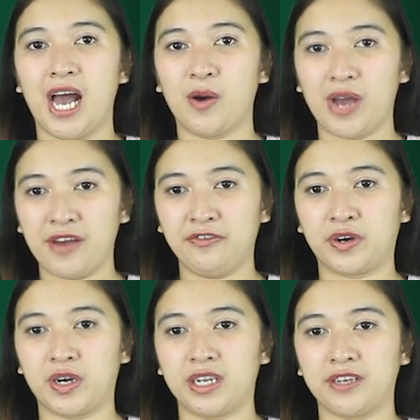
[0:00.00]

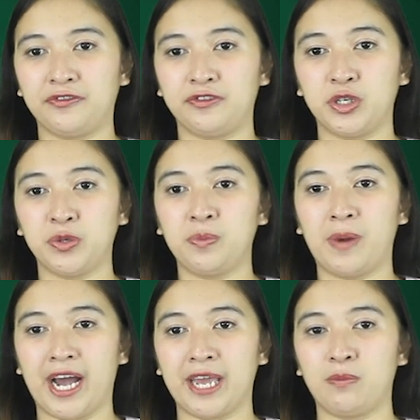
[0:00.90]
However, if you
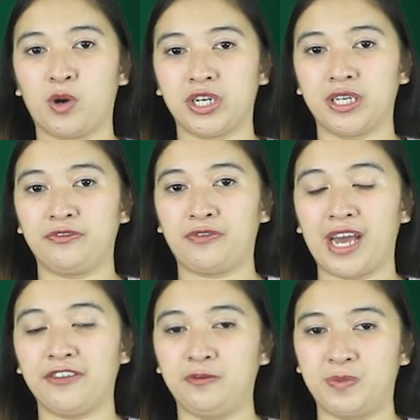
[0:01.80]
buy more than
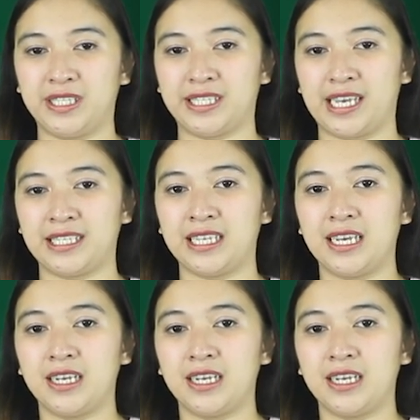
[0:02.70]
5 pieces,